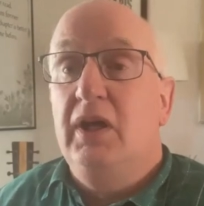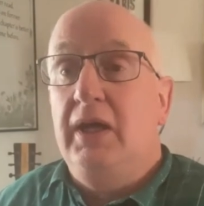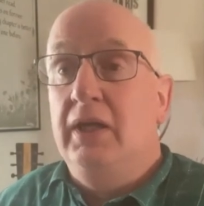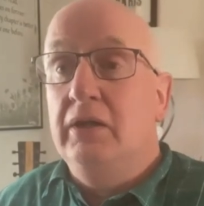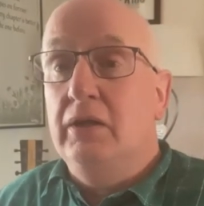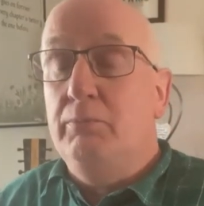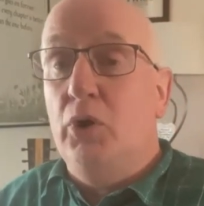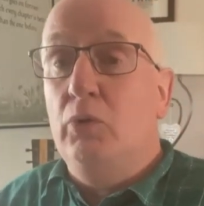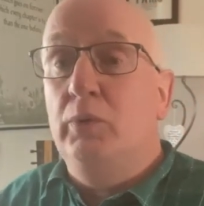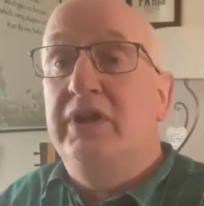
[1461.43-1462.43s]
in the
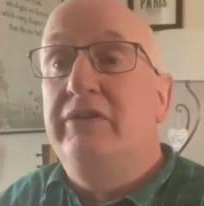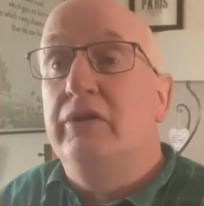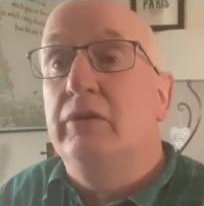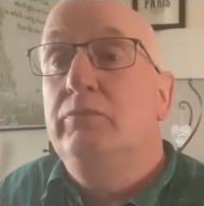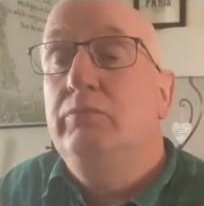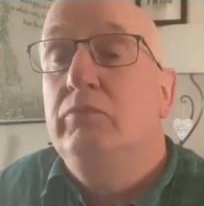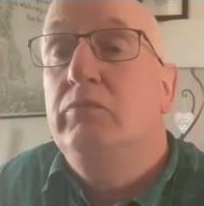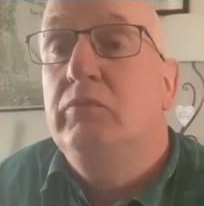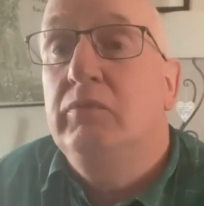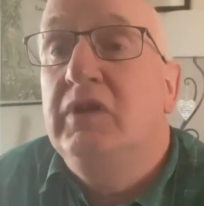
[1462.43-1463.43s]
boat with them,
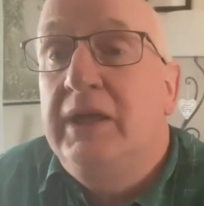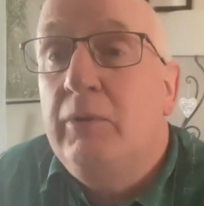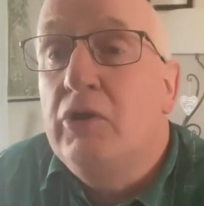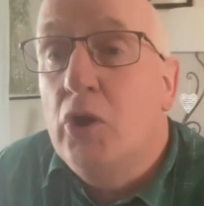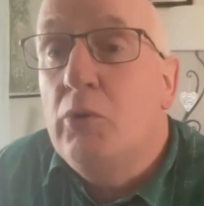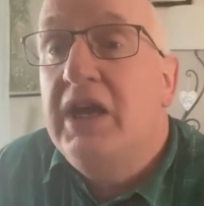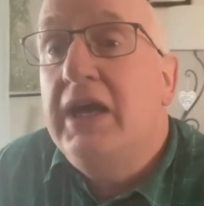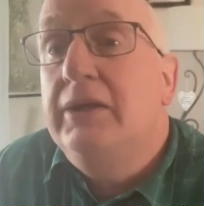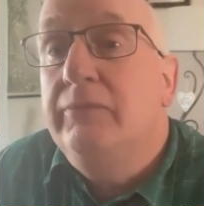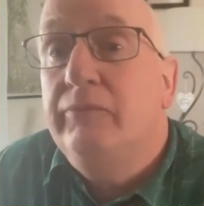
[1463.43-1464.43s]
they were
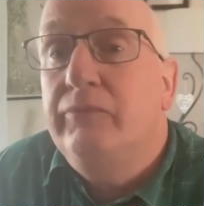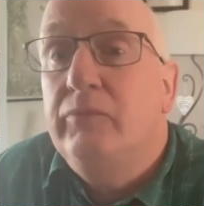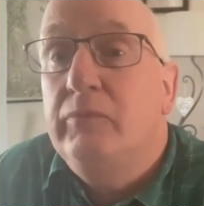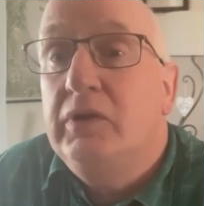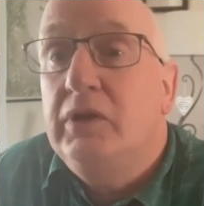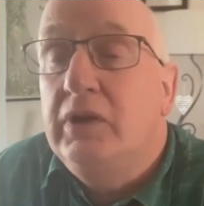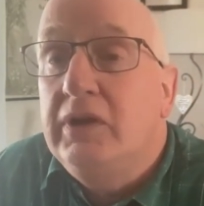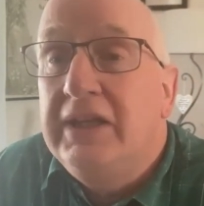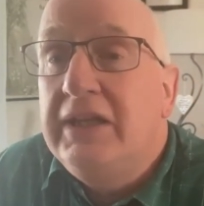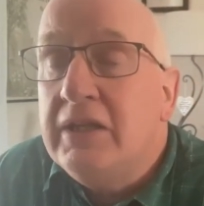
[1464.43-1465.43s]
okay.
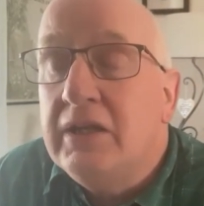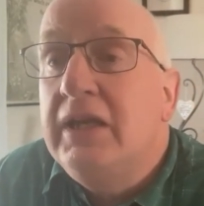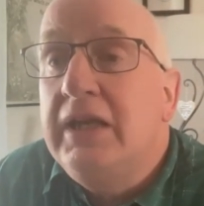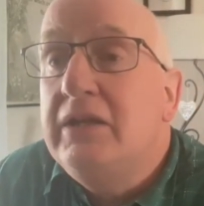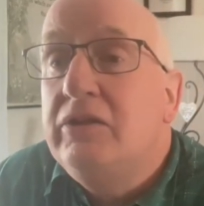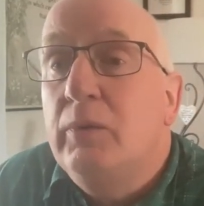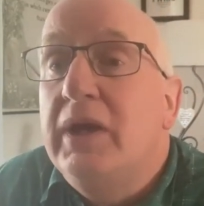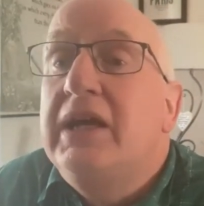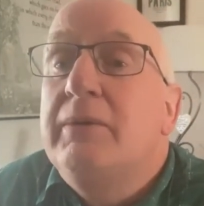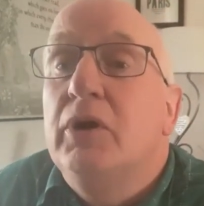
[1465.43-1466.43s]
They didn't need to
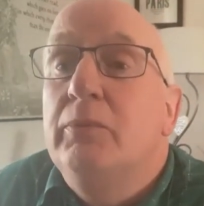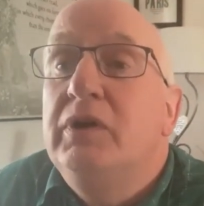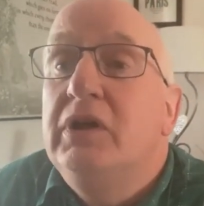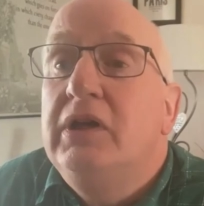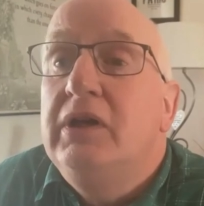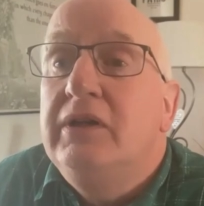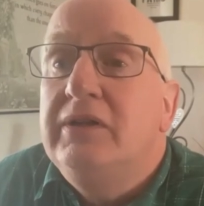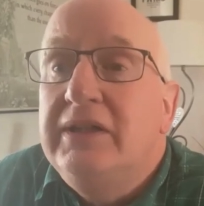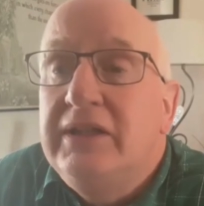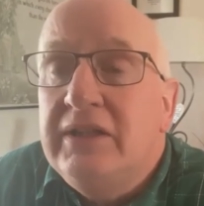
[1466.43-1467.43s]
wake him up.
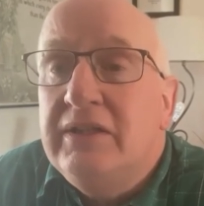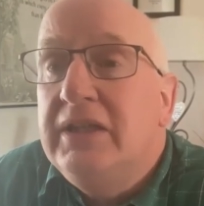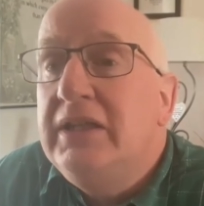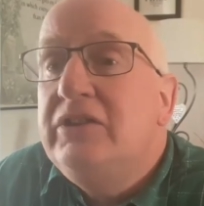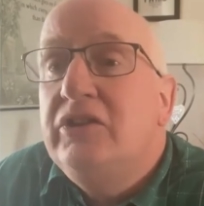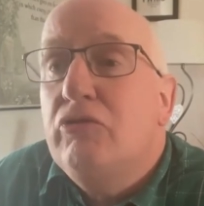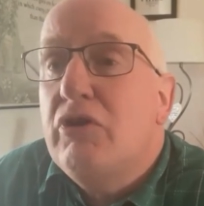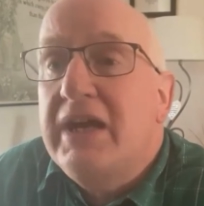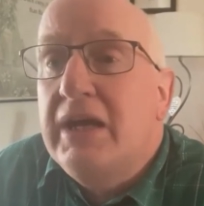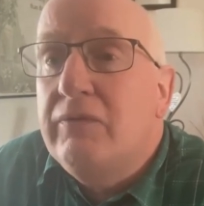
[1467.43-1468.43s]
They didn't need to
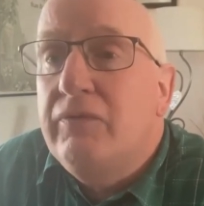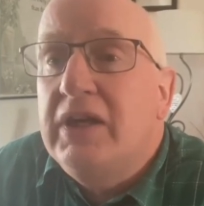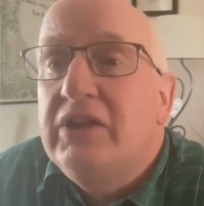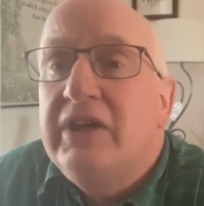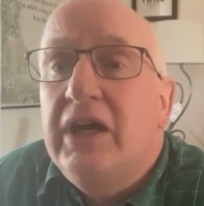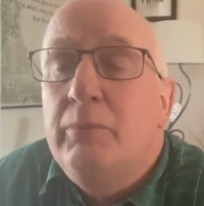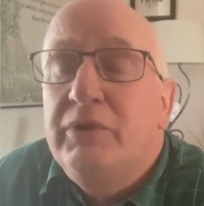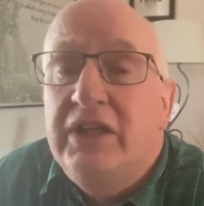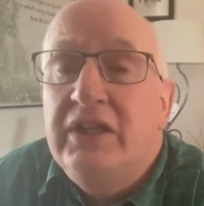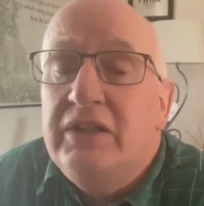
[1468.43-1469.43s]
cry out for his help.
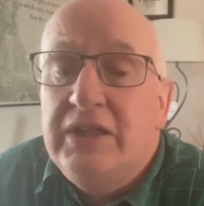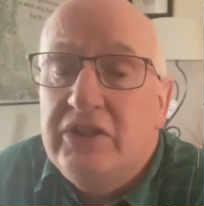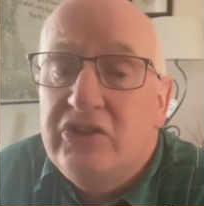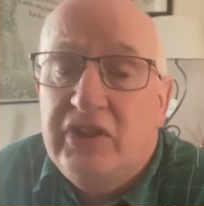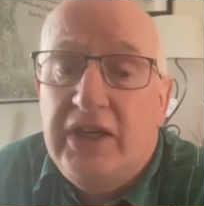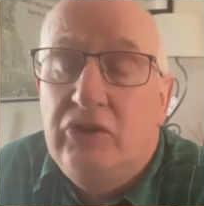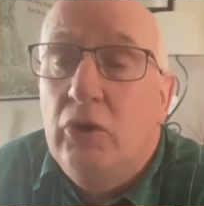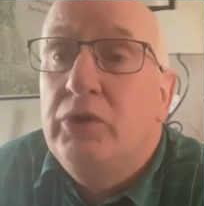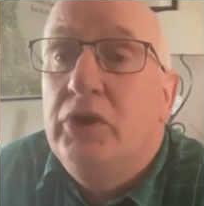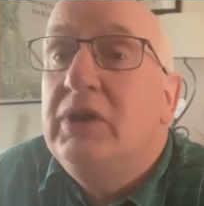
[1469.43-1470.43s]
They didn't need to say,
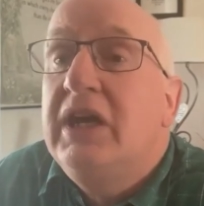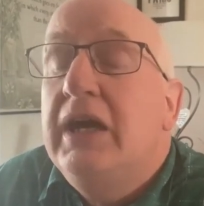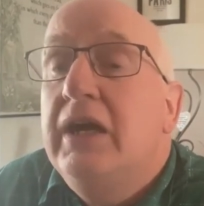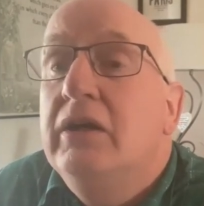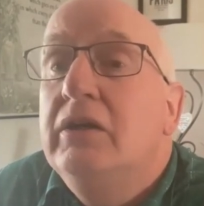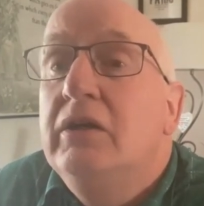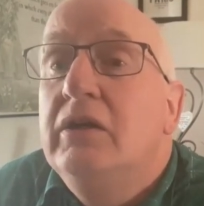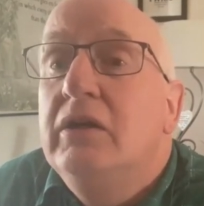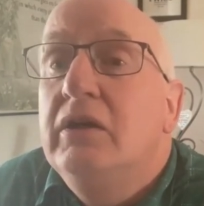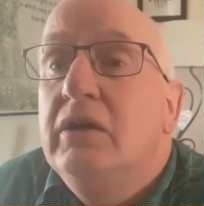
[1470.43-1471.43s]
don't you care?
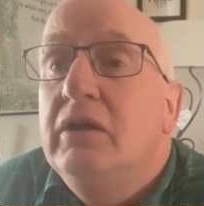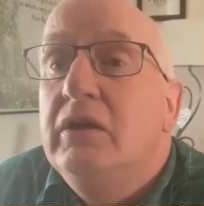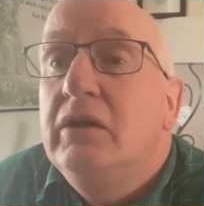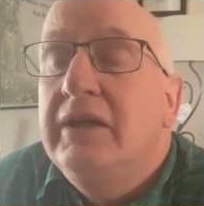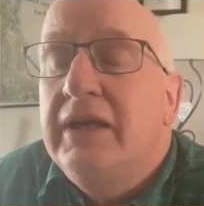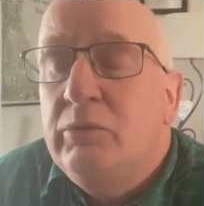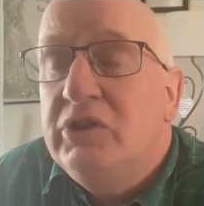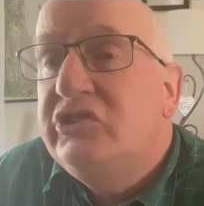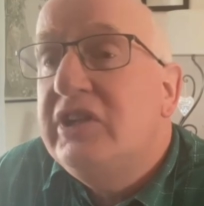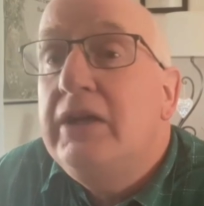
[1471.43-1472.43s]
They
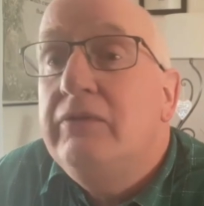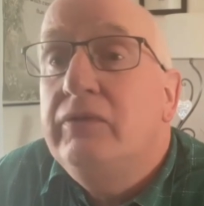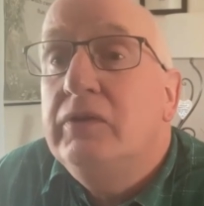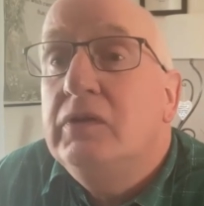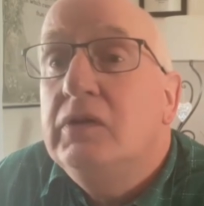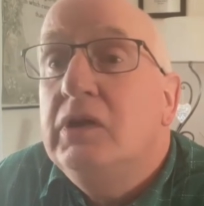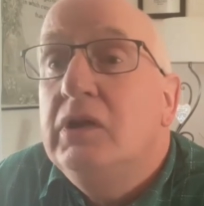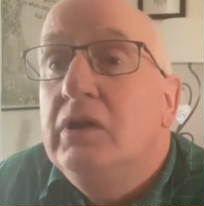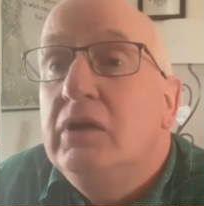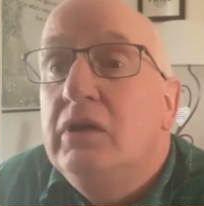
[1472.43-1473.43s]
were safe.
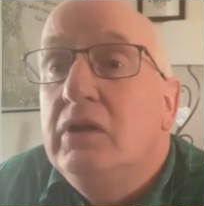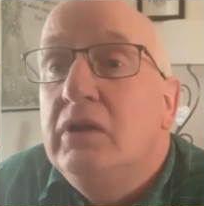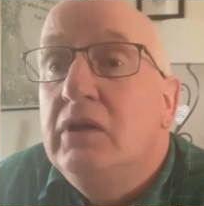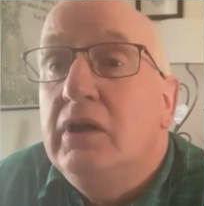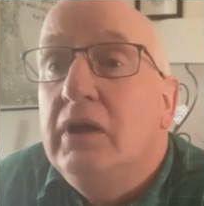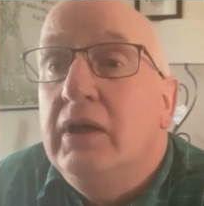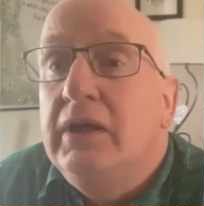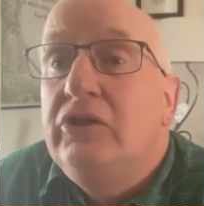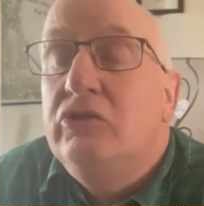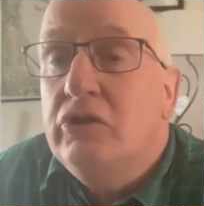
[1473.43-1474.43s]

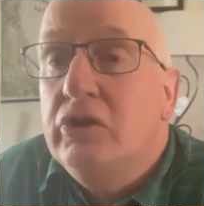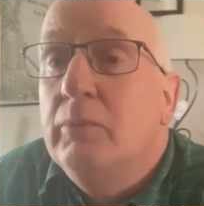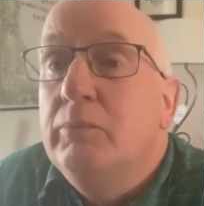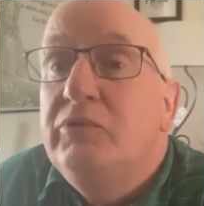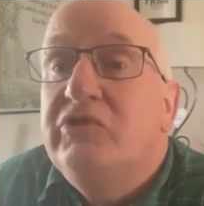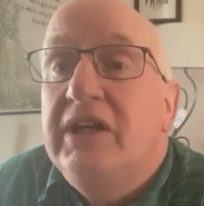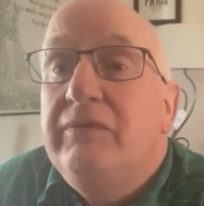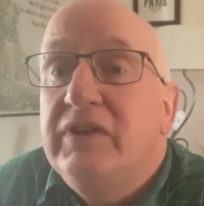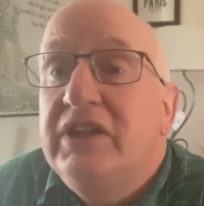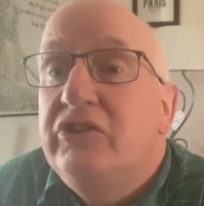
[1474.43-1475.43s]
And he took them
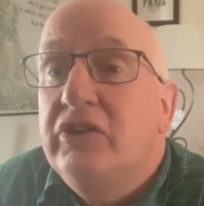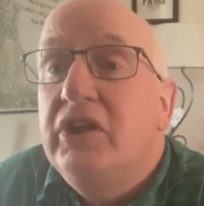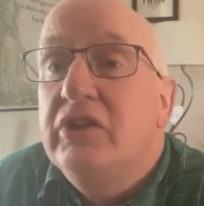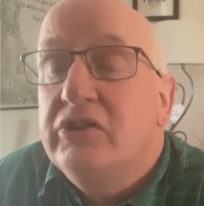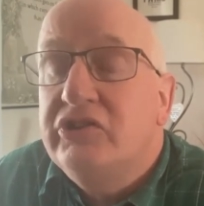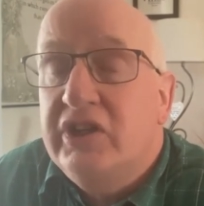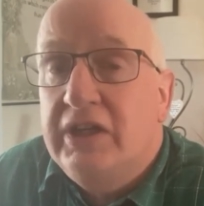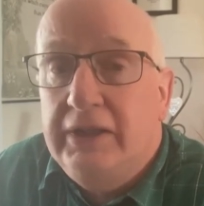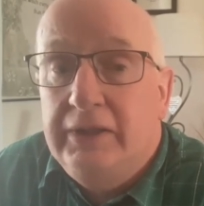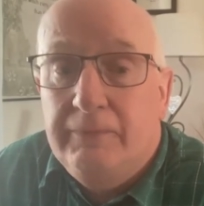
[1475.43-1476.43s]
safely to the other
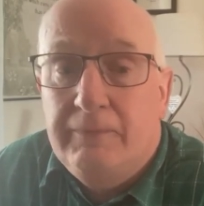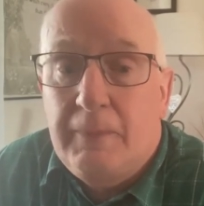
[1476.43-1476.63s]
side.